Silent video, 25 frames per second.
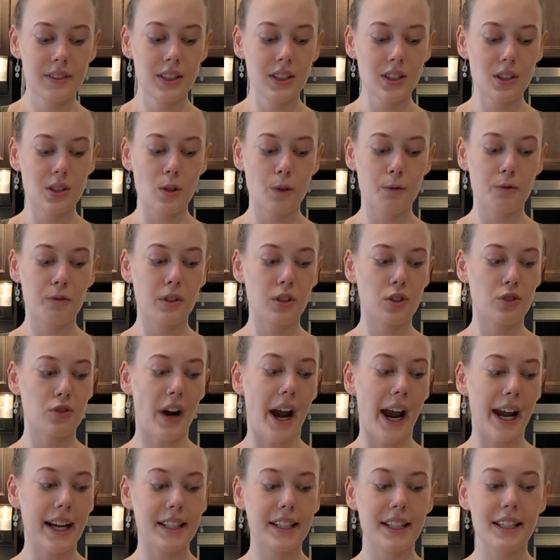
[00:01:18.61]
So for
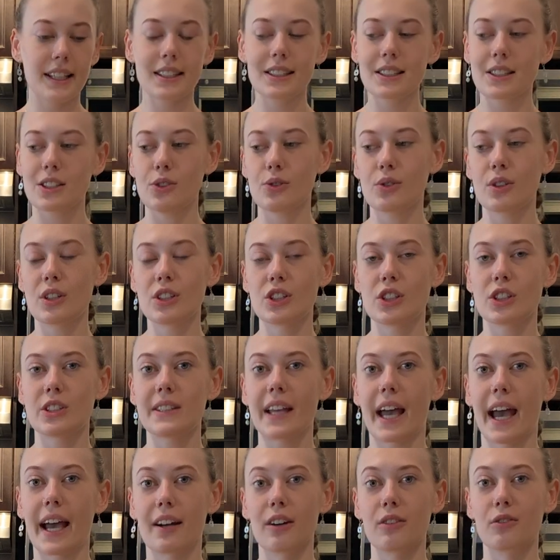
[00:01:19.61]
dried yeast, you can just
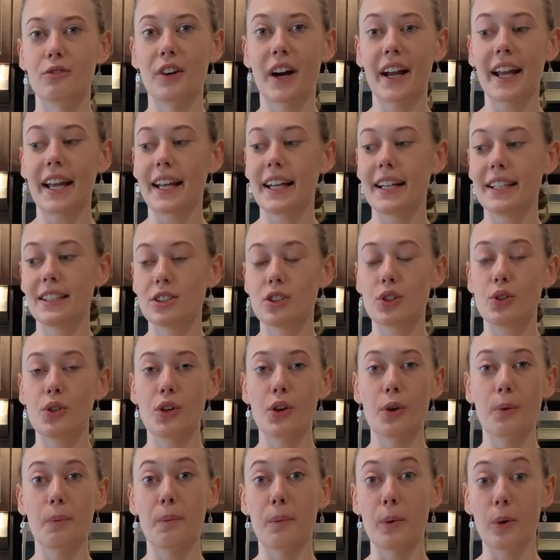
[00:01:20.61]
add it right into
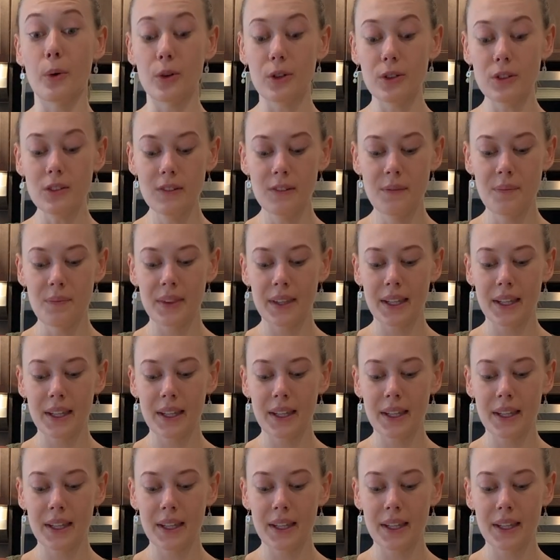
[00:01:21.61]
your bowl.